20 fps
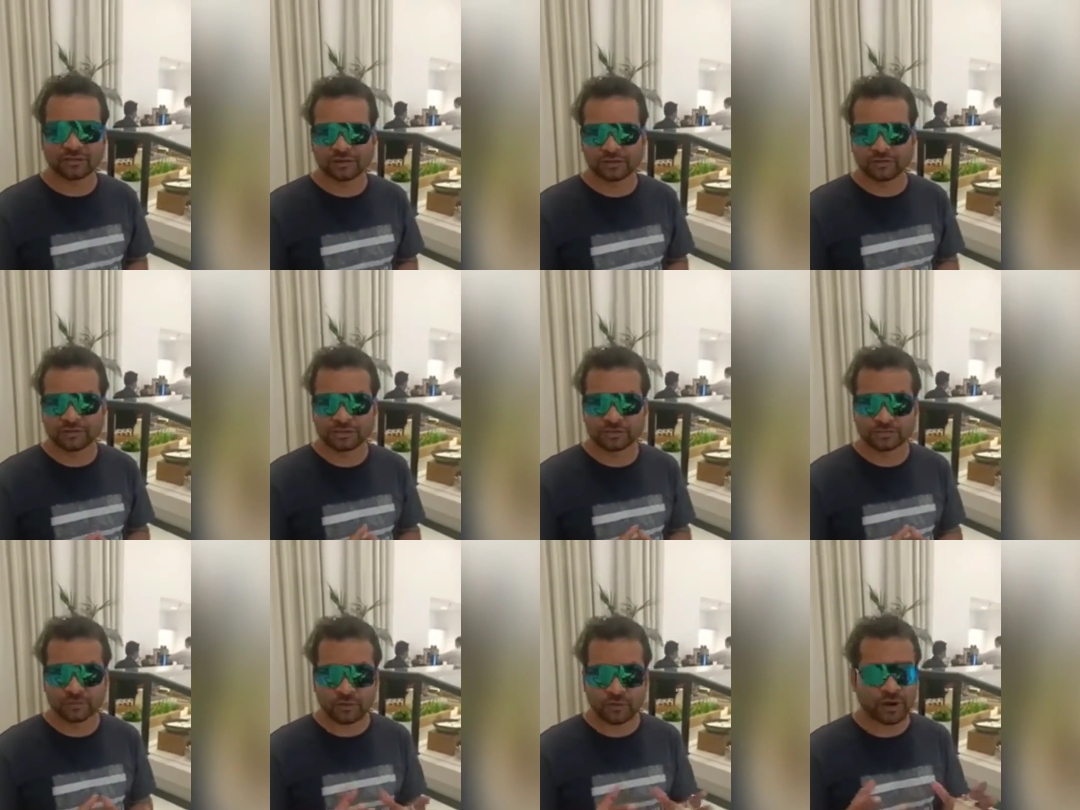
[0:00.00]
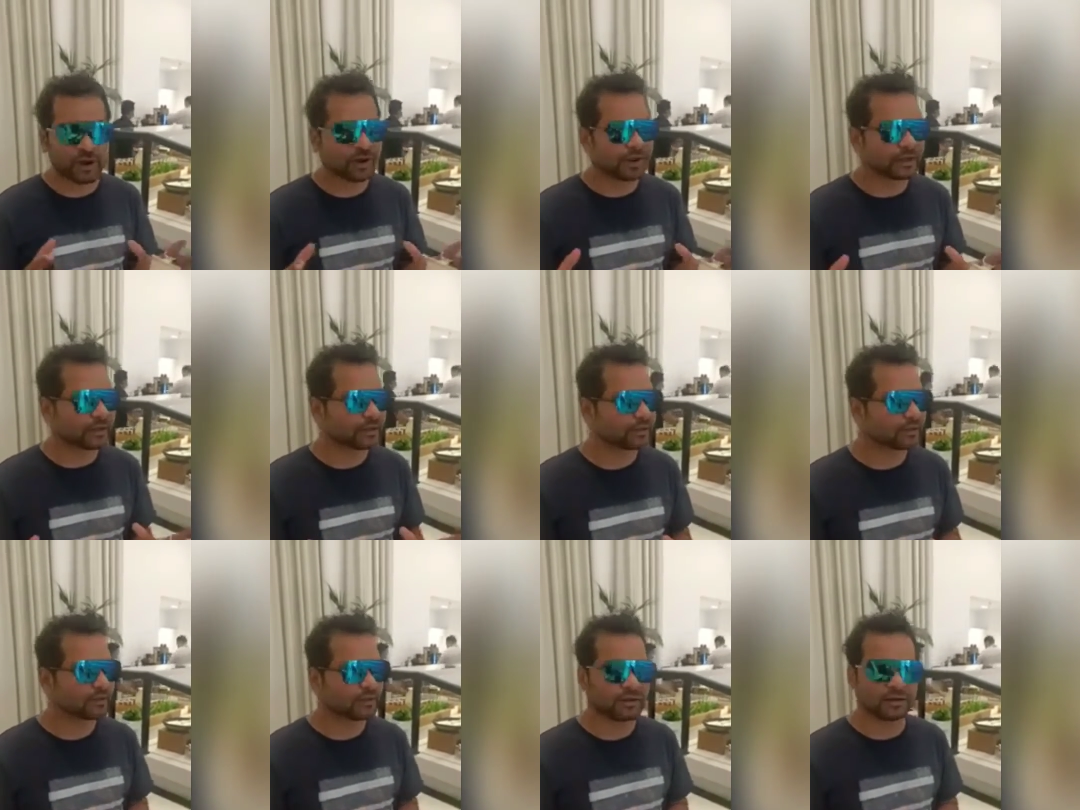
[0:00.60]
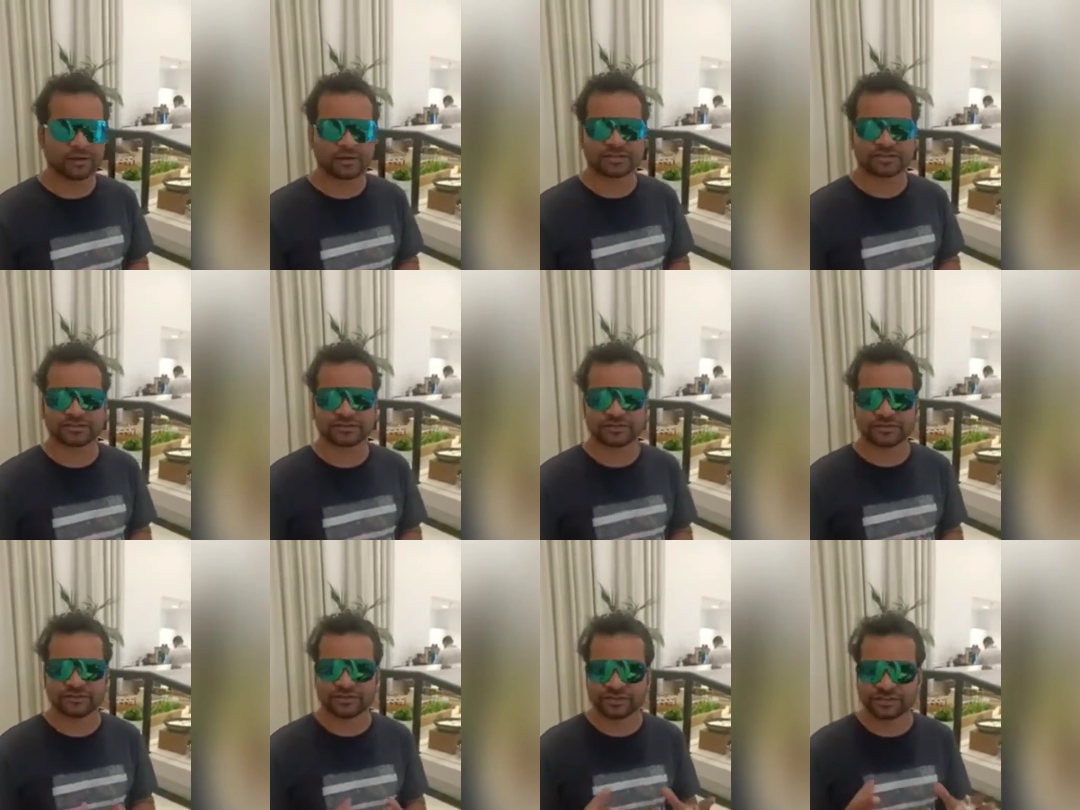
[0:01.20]
uh, who's providing uh,
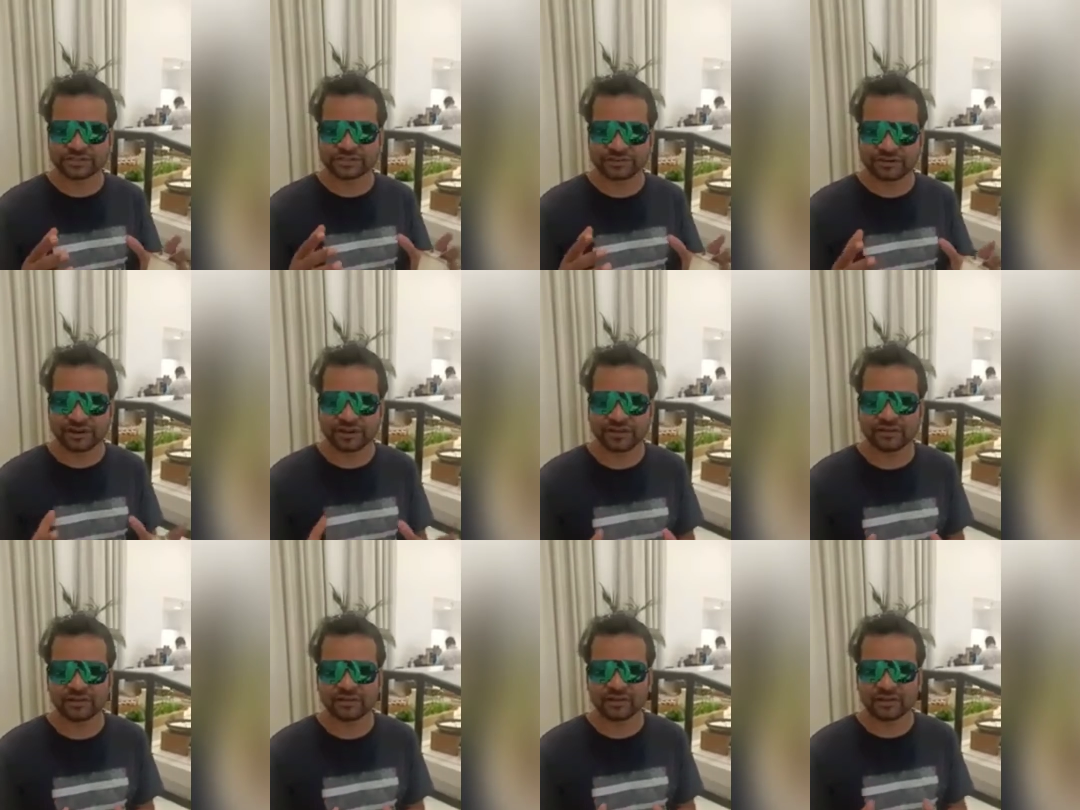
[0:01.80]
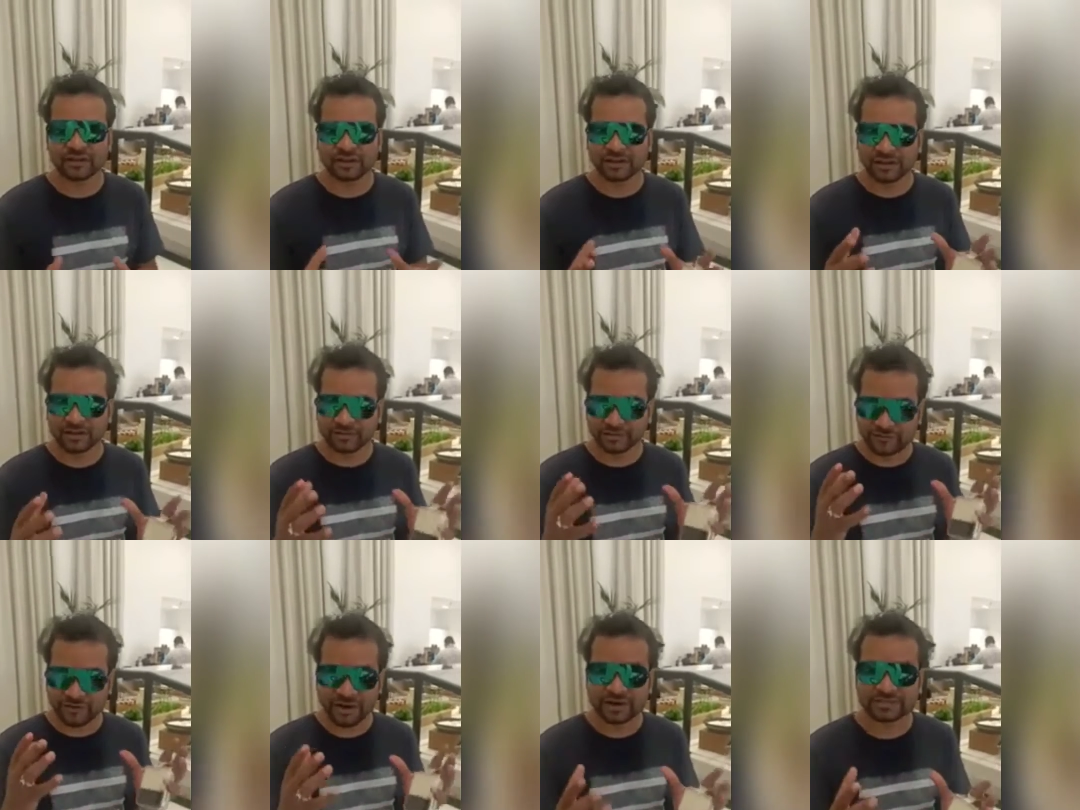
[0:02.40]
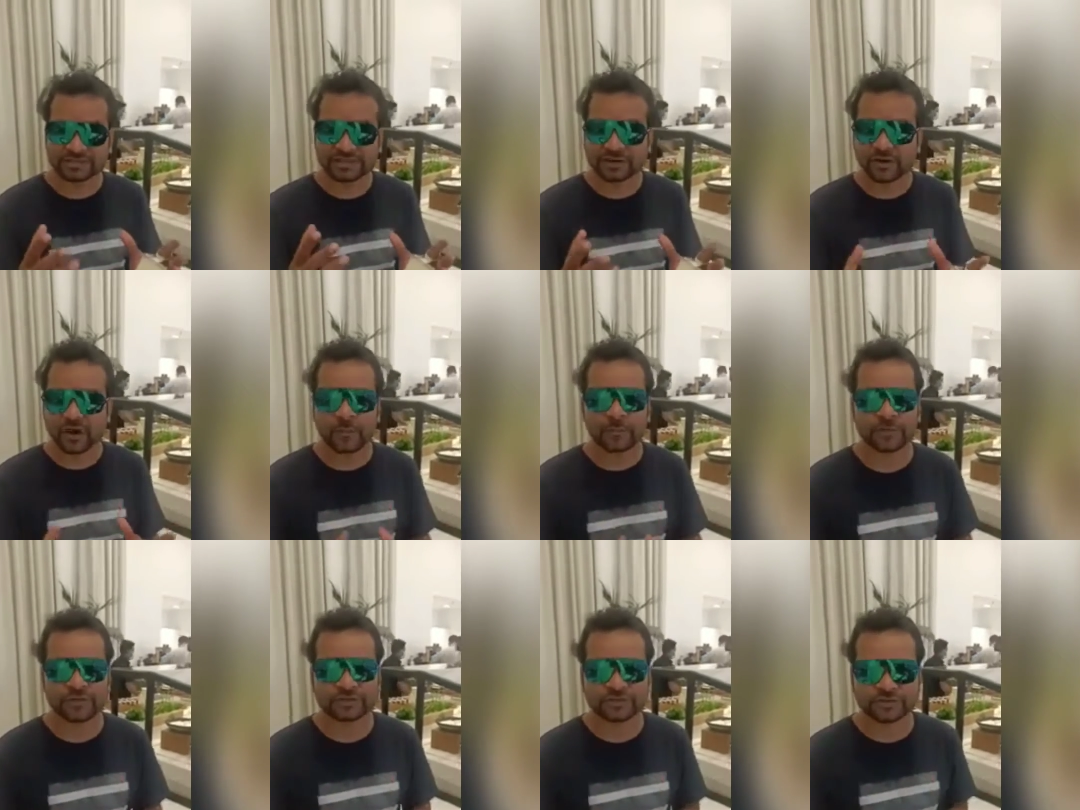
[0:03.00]
digital uh,
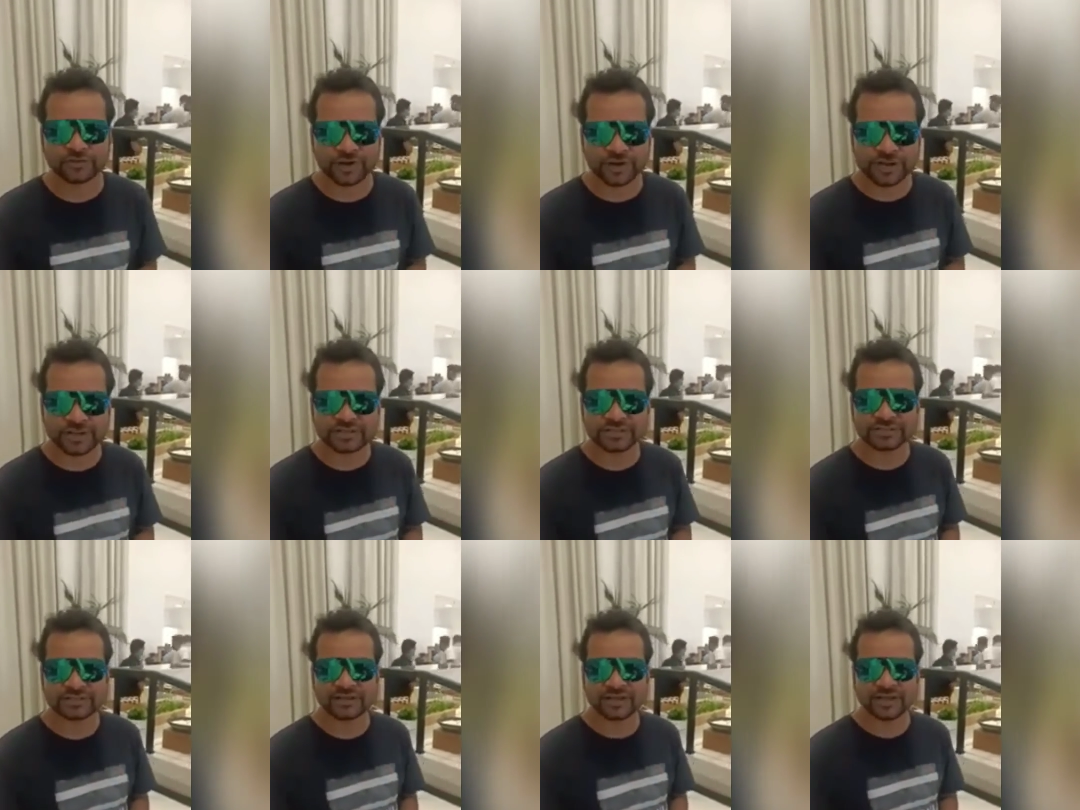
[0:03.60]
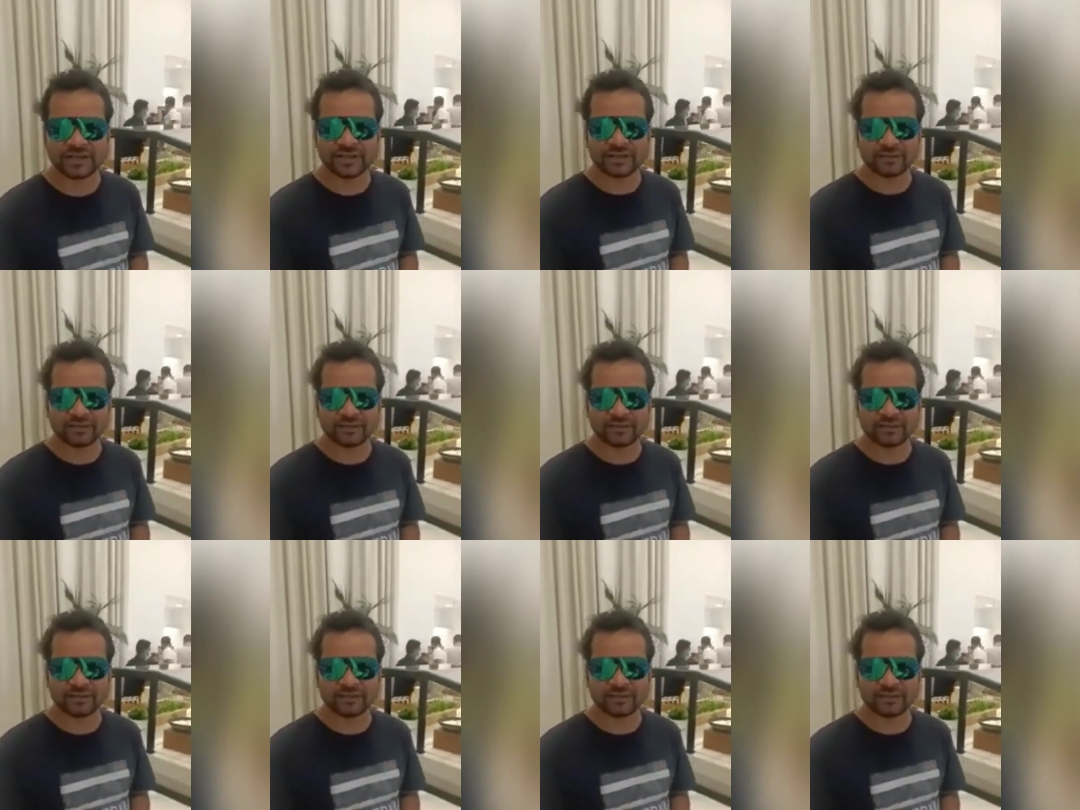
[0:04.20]
opportunities,